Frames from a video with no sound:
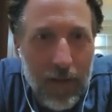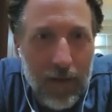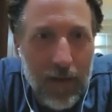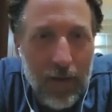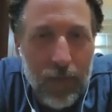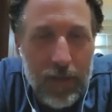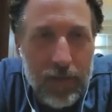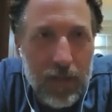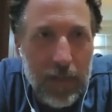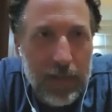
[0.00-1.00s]
and we just
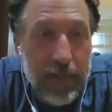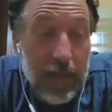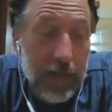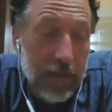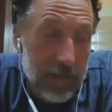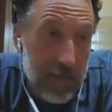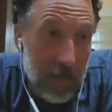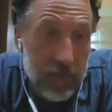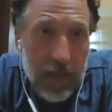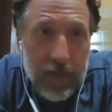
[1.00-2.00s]
clicked in. And it
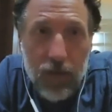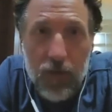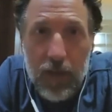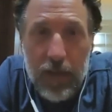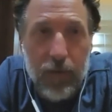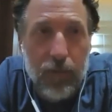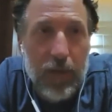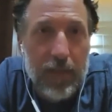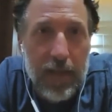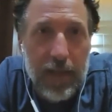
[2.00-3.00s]
sounds like you could even
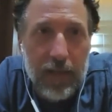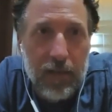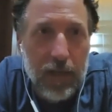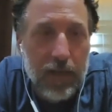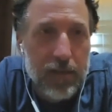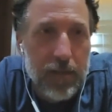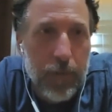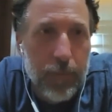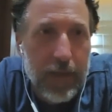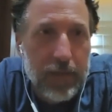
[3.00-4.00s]
read that in some
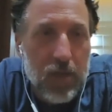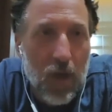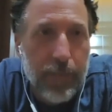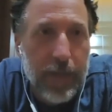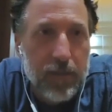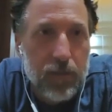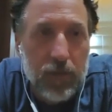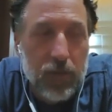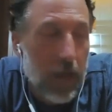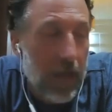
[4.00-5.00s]
of Mike's comments,
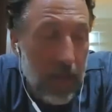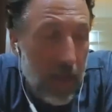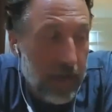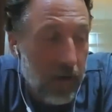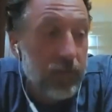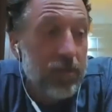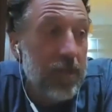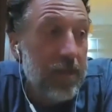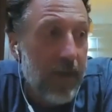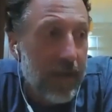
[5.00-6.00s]
which I don't
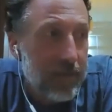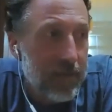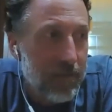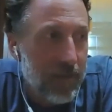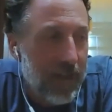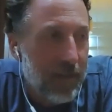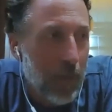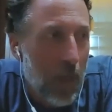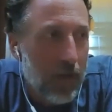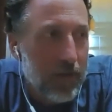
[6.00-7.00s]
see Mike's
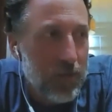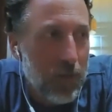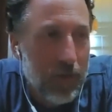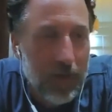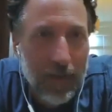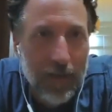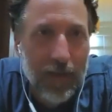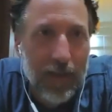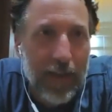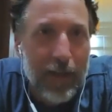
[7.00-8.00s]
blog, so
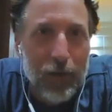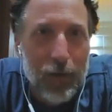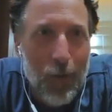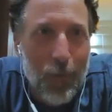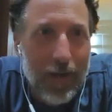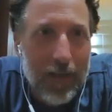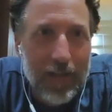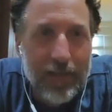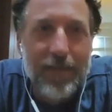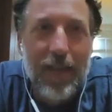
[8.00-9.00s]
I don't know what
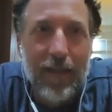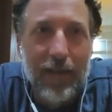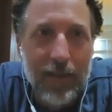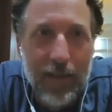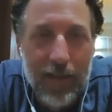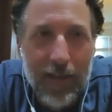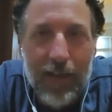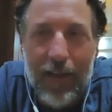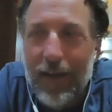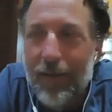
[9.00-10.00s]
he said.
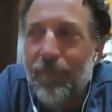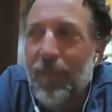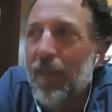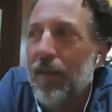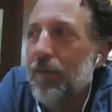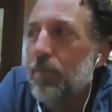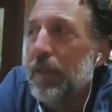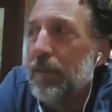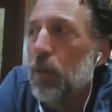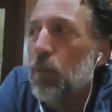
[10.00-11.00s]
Um,
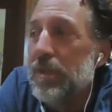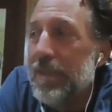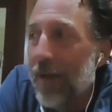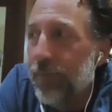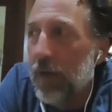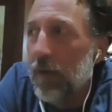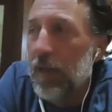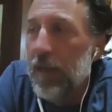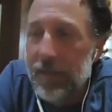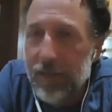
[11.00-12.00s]
but there was
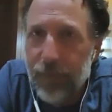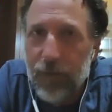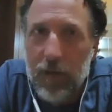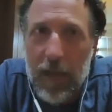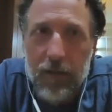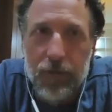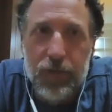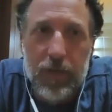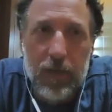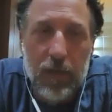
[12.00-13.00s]
definitely a different
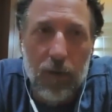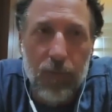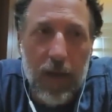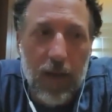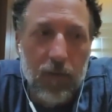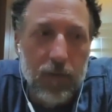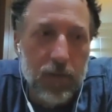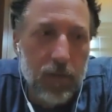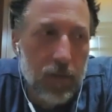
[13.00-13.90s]
energy around